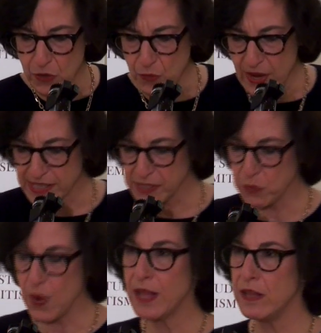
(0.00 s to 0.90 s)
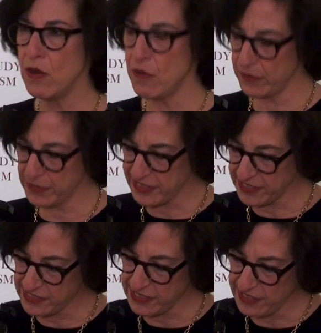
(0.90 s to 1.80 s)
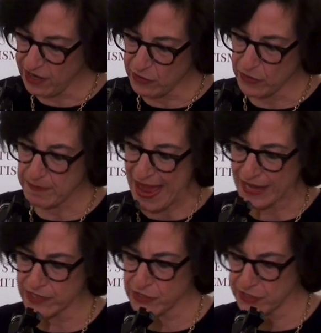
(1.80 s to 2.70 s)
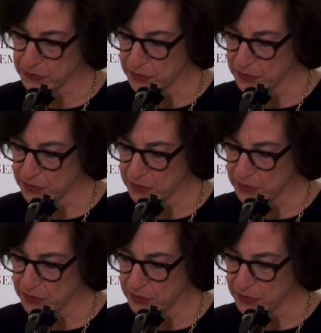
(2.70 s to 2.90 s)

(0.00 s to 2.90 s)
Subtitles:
raised well over 1,600 packages,